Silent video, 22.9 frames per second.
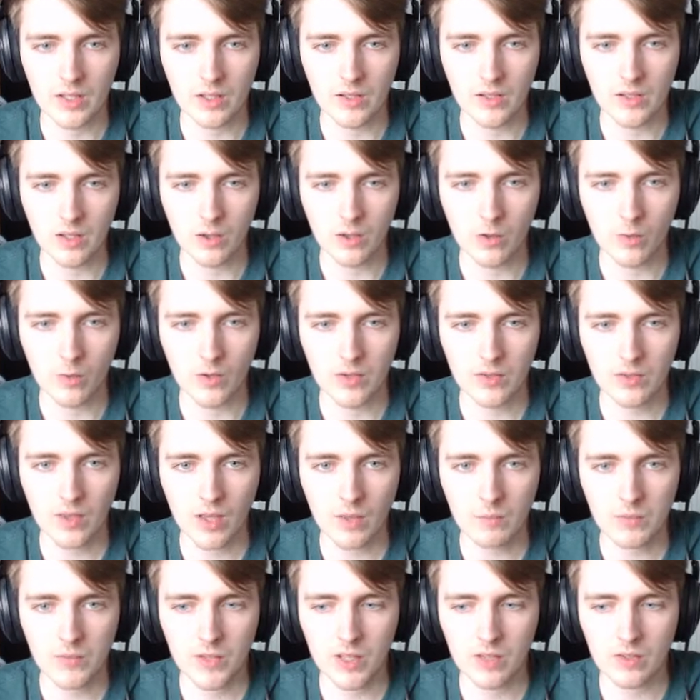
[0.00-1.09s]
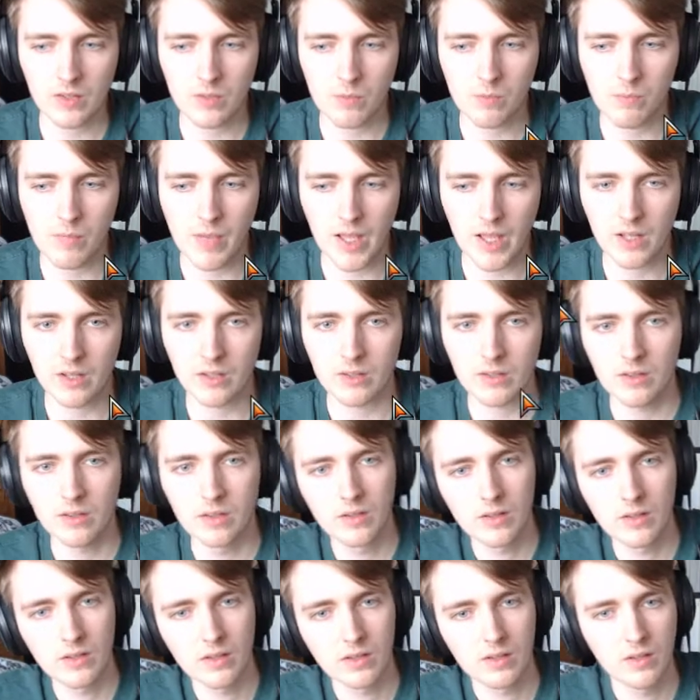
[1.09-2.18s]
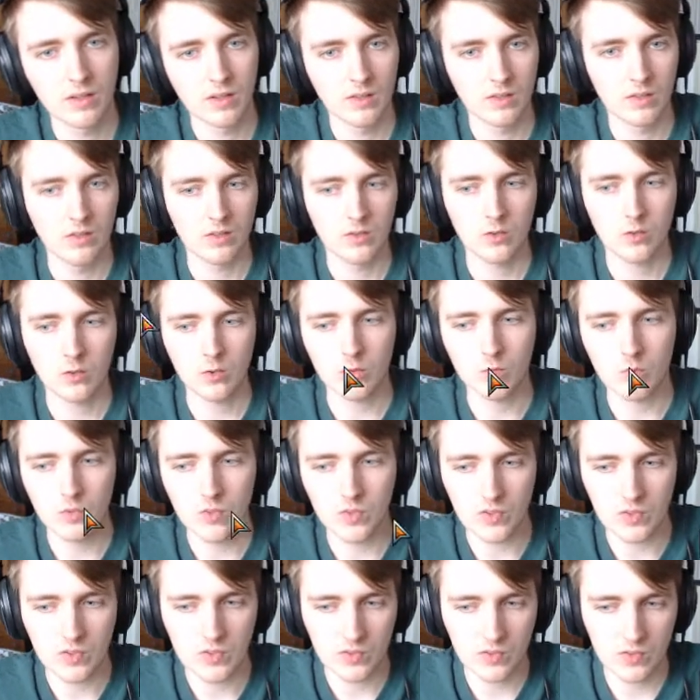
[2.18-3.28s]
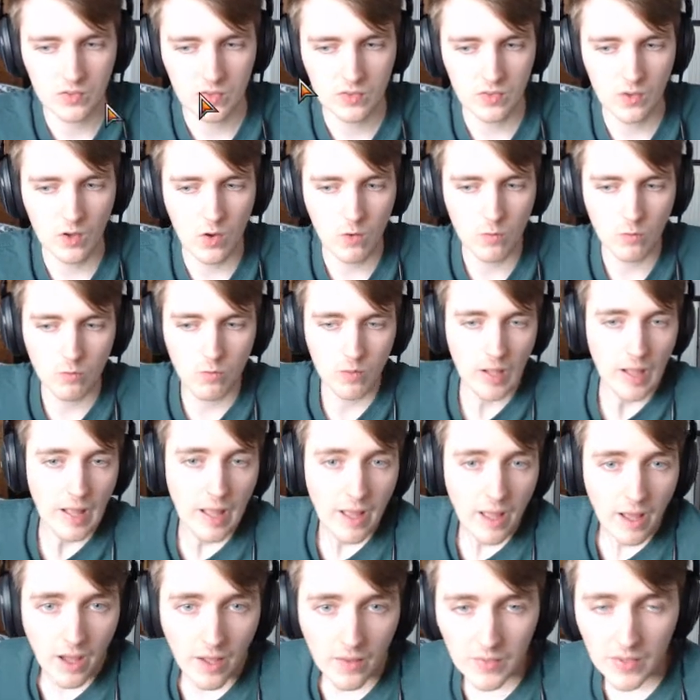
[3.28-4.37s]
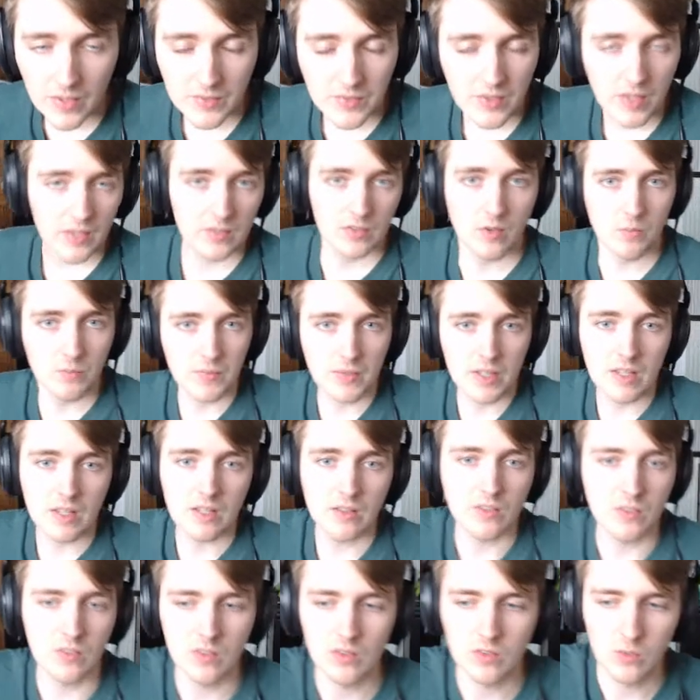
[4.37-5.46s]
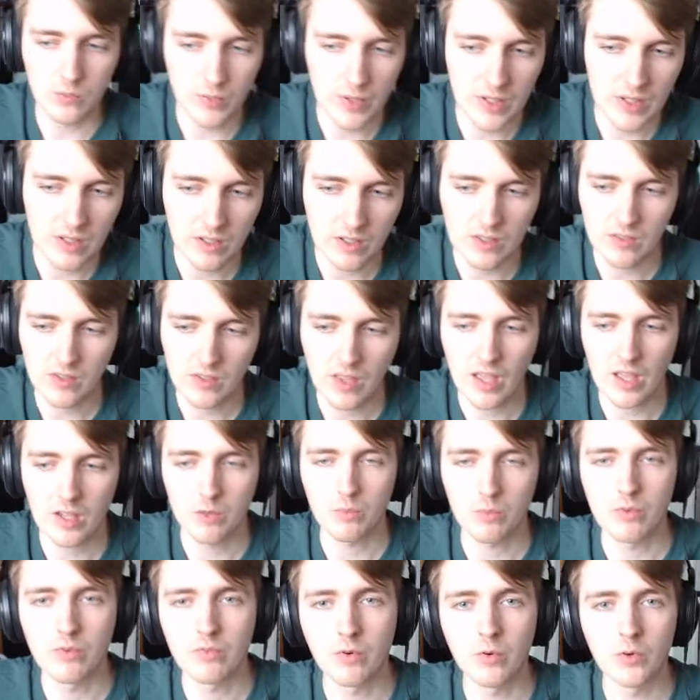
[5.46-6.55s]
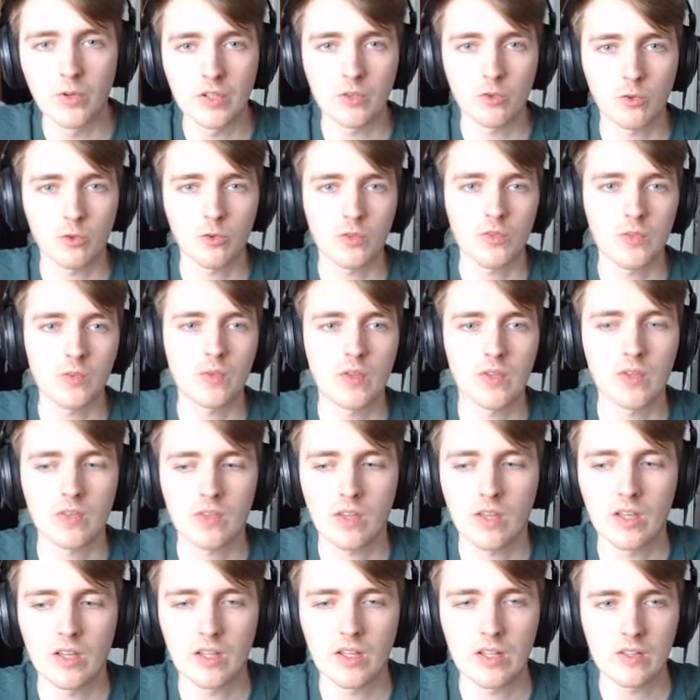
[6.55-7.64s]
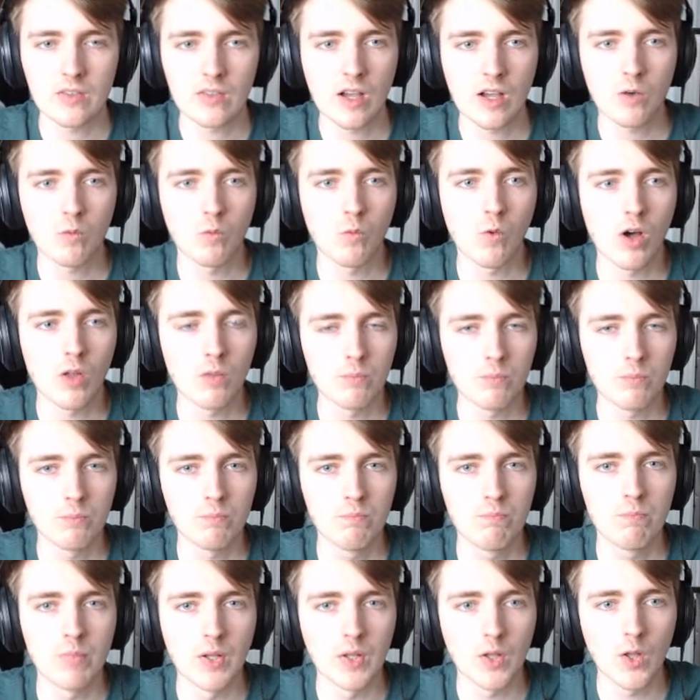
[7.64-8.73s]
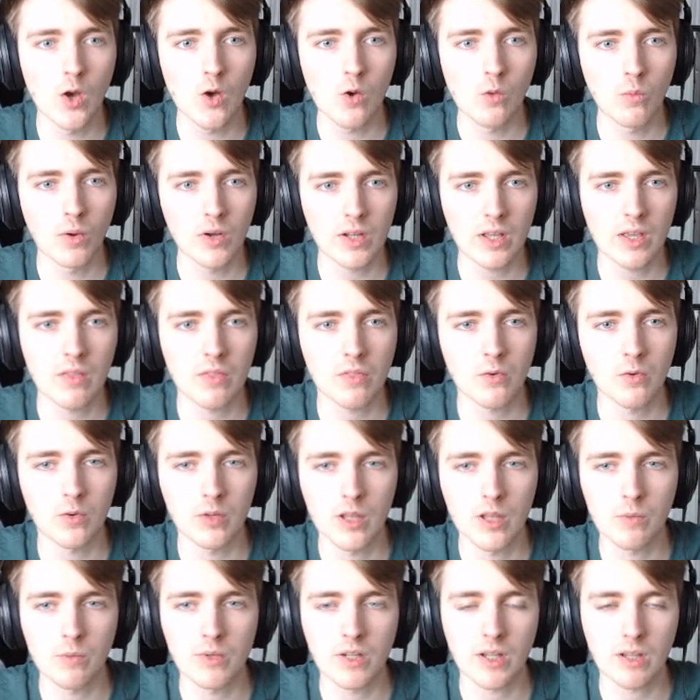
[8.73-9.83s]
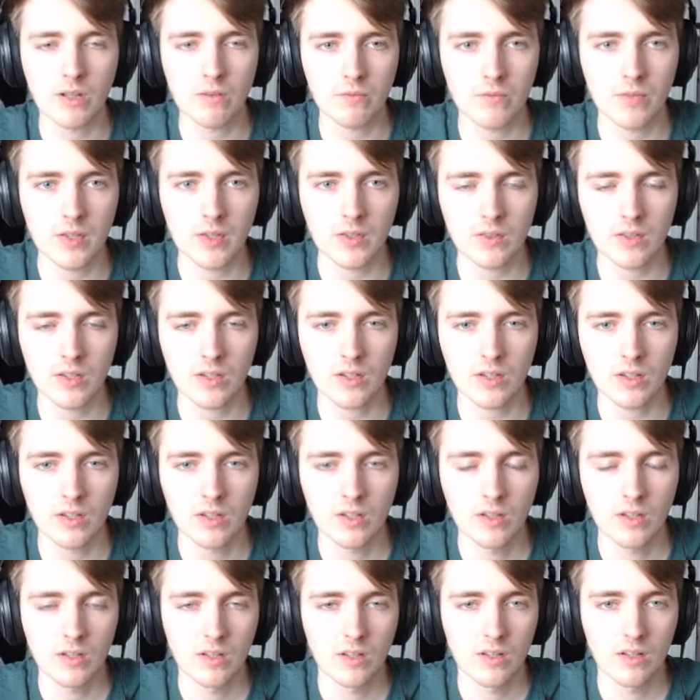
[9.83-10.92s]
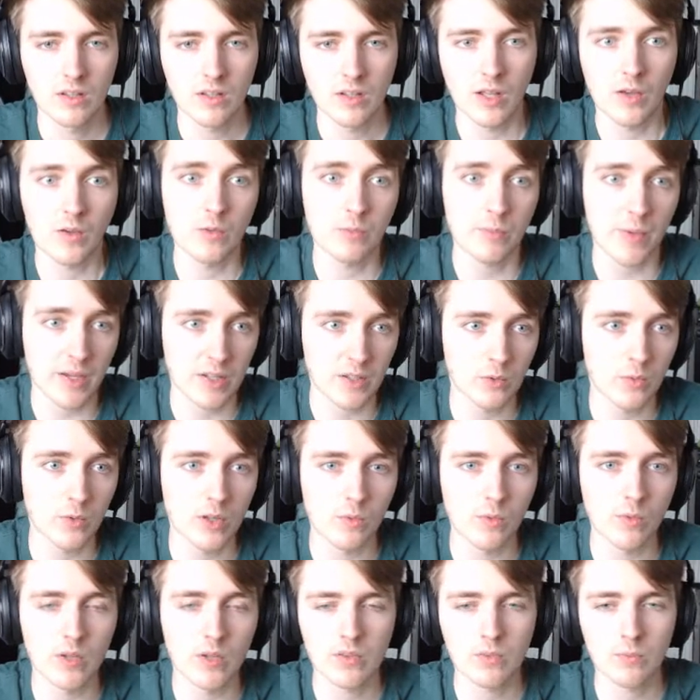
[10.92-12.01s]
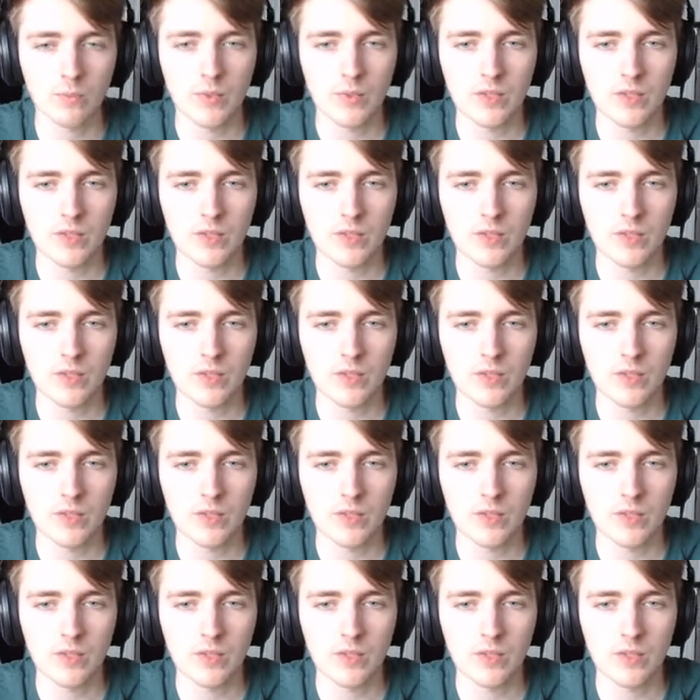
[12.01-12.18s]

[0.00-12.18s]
Now I want to tap down his mana to just... Unless he has something instant speed in his hand before he draws for the turn, he's now 1 below what he thought he would have for the turn. Now he's back to what he was.